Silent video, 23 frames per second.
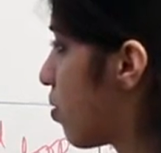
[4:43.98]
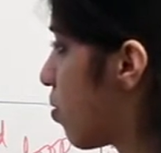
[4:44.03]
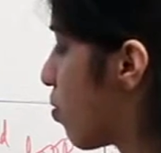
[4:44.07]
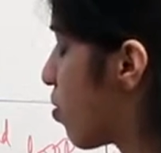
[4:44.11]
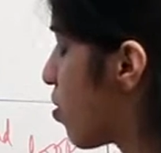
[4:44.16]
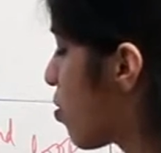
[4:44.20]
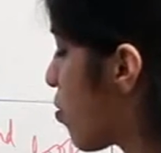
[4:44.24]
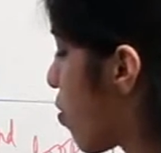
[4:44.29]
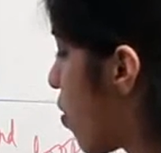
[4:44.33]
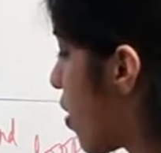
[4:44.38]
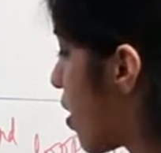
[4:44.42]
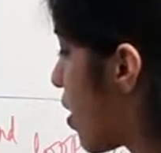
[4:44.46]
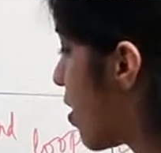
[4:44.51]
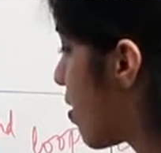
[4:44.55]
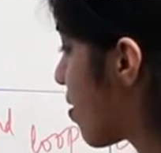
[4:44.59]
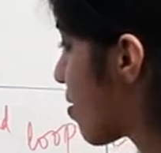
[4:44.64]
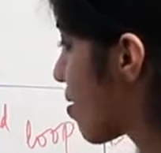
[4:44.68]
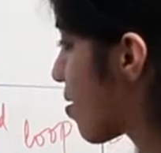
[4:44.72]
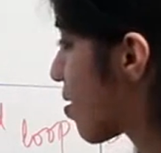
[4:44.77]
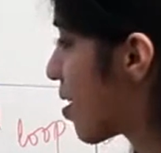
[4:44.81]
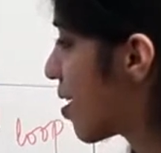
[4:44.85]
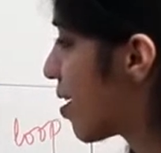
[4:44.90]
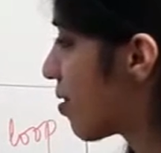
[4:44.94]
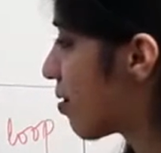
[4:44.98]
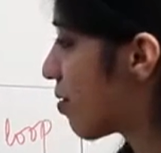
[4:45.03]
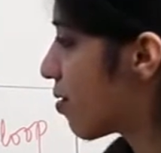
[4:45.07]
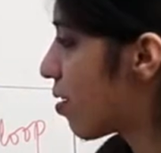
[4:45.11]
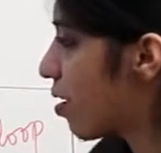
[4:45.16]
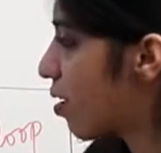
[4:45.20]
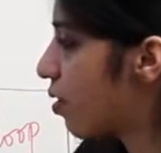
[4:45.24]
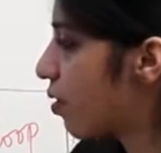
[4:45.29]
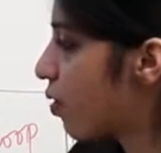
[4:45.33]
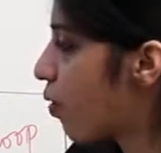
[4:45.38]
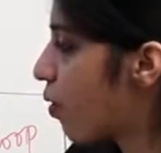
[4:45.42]
Okay, sorry, see,
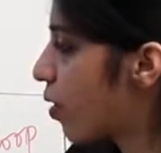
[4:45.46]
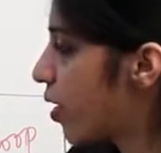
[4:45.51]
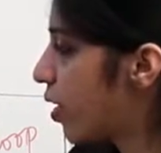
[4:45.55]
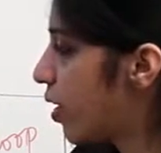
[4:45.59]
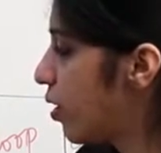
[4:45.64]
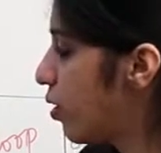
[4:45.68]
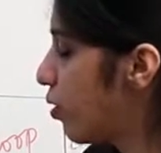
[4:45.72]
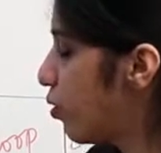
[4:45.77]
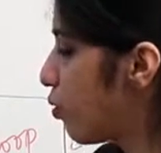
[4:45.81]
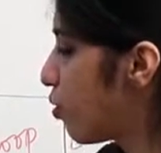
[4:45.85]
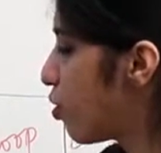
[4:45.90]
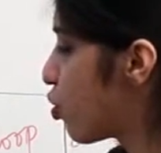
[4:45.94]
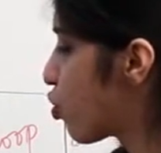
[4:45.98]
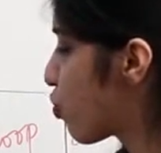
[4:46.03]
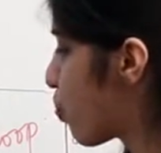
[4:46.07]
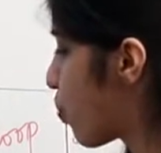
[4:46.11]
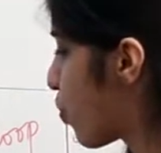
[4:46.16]
according to this